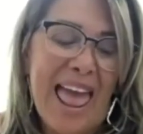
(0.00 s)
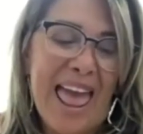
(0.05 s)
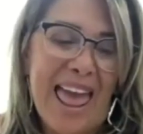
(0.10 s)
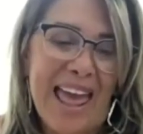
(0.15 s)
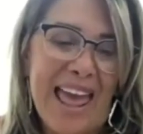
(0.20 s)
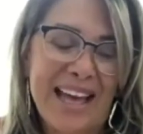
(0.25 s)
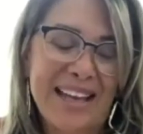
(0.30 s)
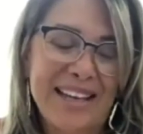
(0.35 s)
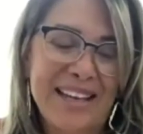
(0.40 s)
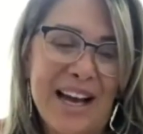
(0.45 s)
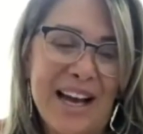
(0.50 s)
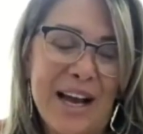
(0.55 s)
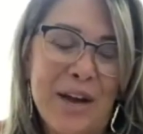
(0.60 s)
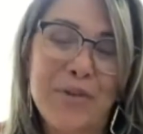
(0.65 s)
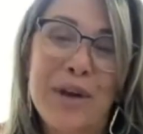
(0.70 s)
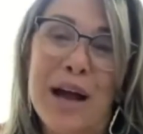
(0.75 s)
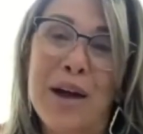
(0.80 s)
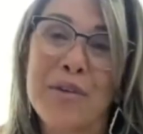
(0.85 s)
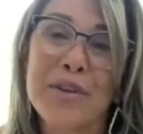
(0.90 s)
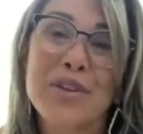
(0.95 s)
And I,
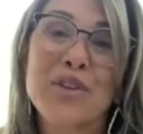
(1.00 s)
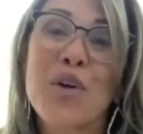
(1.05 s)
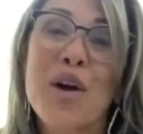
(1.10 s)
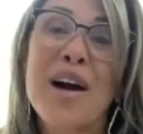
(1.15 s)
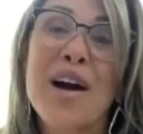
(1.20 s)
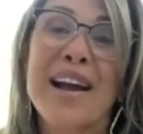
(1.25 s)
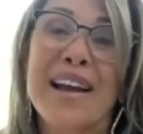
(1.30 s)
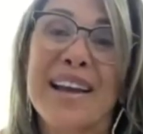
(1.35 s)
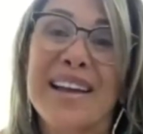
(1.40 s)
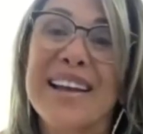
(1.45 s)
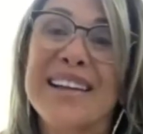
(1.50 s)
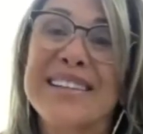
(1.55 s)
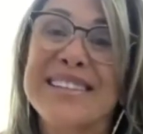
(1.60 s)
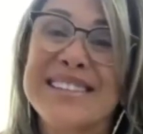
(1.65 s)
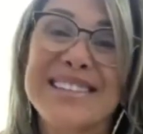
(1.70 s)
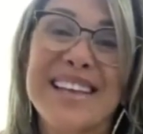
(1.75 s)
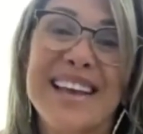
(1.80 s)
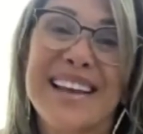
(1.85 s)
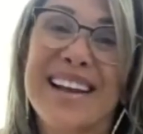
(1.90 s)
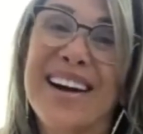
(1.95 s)
I would cry and
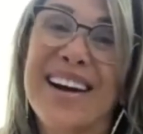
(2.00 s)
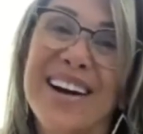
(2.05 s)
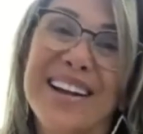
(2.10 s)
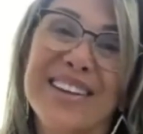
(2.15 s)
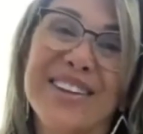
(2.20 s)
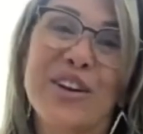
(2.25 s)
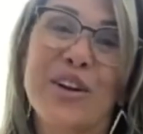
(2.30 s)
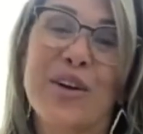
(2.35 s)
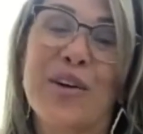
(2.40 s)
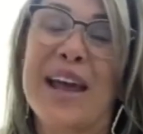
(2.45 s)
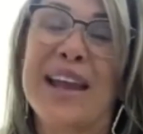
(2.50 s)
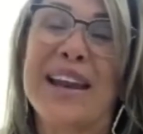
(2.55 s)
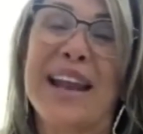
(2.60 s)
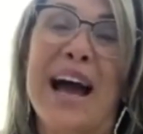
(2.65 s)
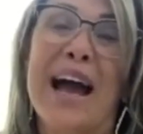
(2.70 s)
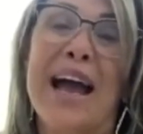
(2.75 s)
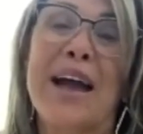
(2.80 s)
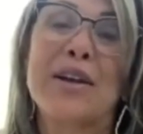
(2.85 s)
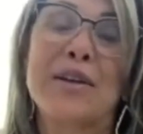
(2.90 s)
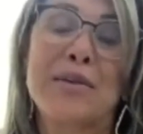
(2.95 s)
say, God, you know, and
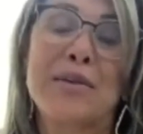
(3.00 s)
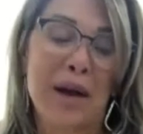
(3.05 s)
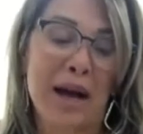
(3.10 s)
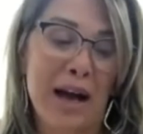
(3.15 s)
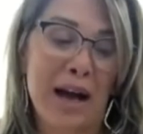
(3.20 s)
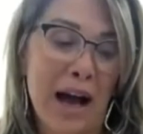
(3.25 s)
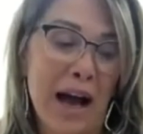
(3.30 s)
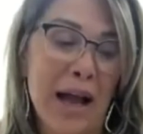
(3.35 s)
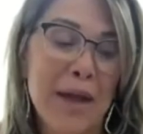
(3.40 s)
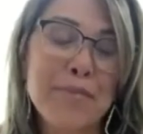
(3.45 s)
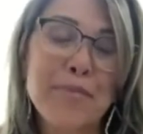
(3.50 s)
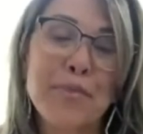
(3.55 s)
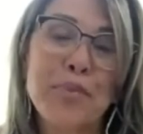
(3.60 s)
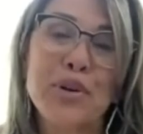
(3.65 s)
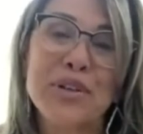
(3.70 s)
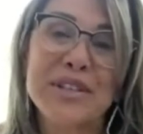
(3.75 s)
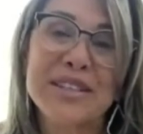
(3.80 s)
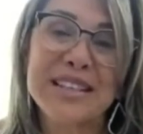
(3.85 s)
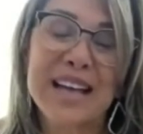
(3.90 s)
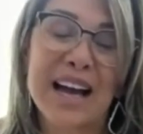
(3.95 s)
I, I
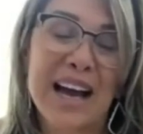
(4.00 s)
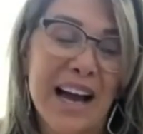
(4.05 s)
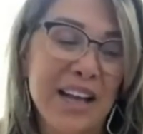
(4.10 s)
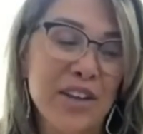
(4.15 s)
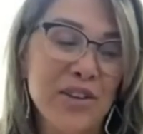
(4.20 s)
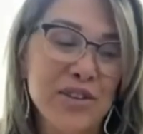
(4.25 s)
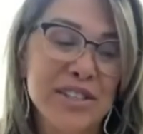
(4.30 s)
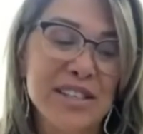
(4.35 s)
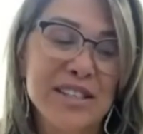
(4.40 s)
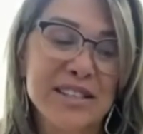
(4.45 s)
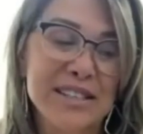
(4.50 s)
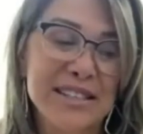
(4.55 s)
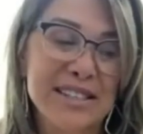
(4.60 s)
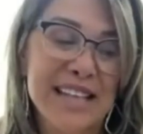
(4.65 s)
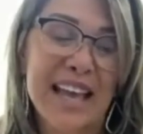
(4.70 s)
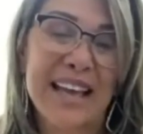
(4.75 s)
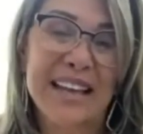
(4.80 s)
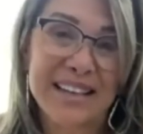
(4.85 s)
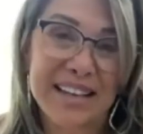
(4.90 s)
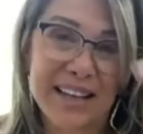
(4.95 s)
put, I used to
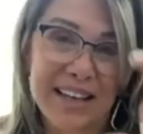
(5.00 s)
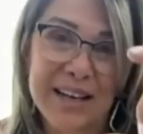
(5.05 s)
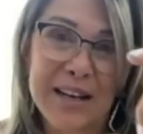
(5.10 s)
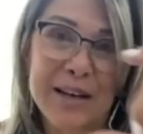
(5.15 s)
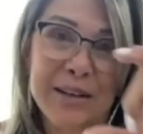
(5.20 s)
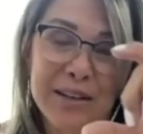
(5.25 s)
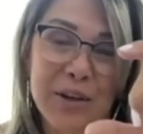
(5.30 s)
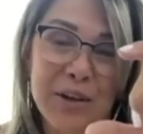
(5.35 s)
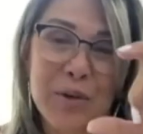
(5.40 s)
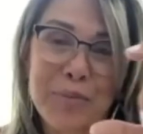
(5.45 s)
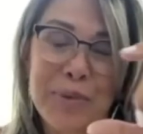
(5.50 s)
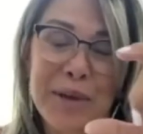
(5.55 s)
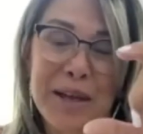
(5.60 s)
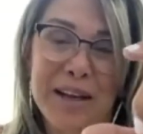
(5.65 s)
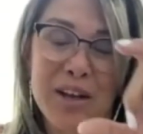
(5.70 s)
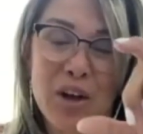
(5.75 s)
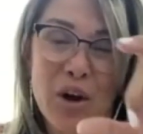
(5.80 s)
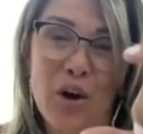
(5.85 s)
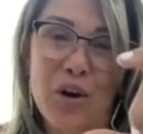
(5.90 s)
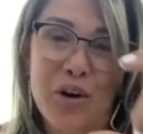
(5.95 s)
send a little
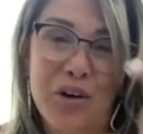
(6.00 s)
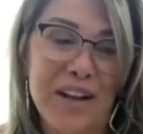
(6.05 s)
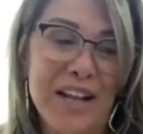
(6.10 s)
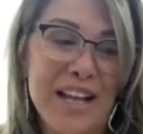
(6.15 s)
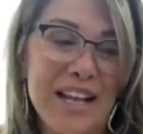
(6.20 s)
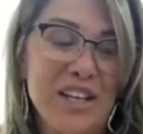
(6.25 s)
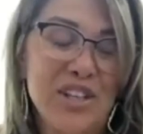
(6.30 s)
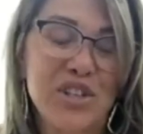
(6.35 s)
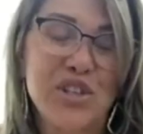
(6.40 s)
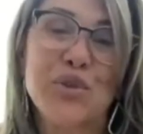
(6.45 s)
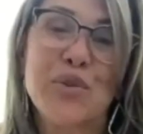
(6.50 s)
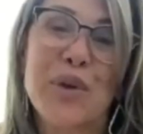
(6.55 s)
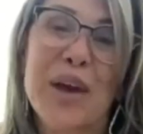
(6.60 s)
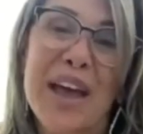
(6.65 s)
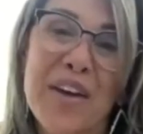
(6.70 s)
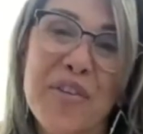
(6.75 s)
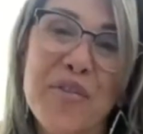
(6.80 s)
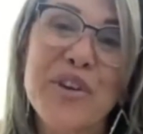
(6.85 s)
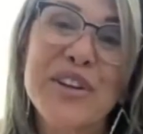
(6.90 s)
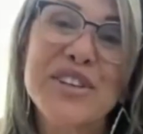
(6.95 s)
card to
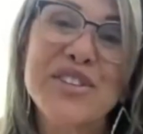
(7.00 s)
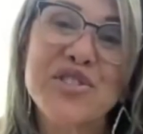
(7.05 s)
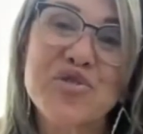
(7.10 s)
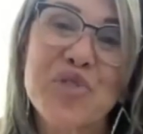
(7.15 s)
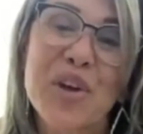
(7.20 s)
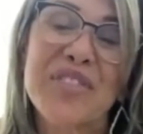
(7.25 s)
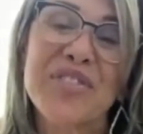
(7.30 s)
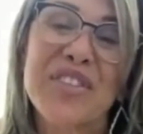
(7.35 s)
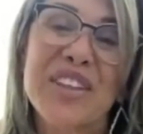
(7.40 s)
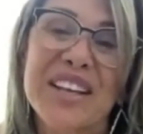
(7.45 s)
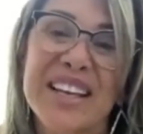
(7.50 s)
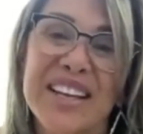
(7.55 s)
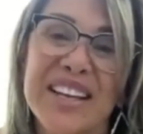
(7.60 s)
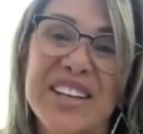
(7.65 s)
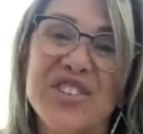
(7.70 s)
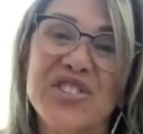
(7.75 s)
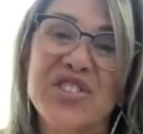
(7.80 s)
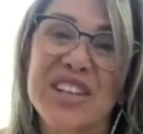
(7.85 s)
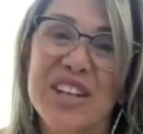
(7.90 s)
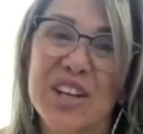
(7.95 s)
every strength and
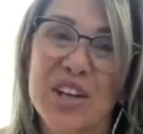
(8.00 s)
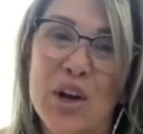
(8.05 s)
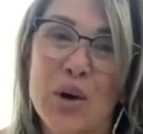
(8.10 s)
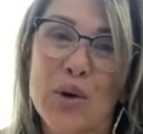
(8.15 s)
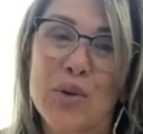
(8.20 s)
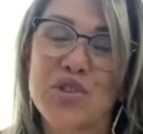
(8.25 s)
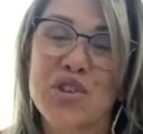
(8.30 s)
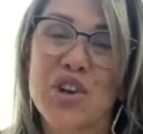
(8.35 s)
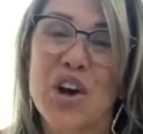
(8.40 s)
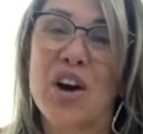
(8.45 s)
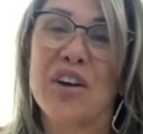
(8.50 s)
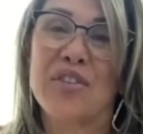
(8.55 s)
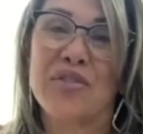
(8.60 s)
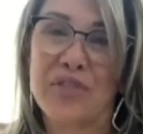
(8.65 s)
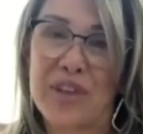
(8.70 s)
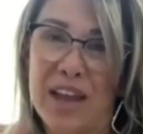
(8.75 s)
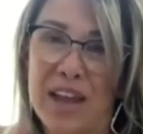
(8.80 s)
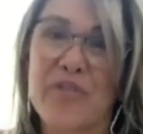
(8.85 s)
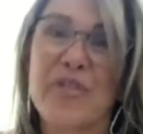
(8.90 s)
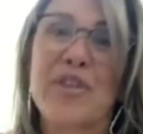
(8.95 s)
conditioning coach on
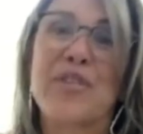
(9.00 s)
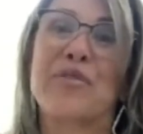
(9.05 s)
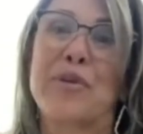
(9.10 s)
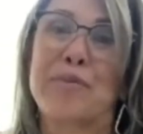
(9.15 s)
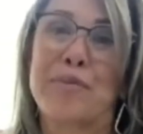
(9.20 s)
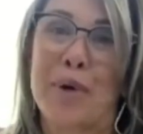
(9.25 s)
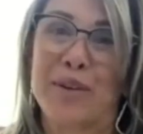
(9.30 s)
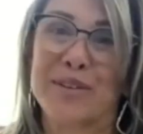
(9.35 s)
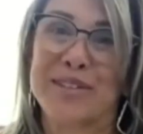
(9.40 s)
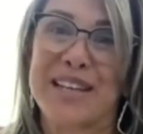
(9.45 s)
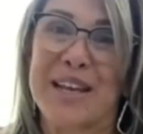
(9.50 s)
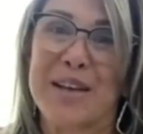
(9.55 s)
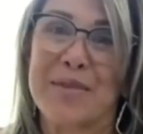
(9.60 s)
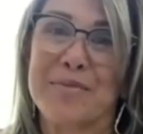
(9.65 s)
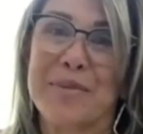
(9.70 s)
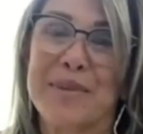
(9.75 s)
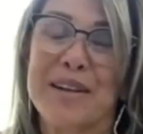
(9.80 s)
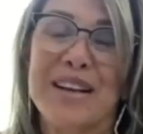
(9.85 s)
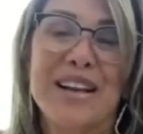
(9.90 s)
every football team.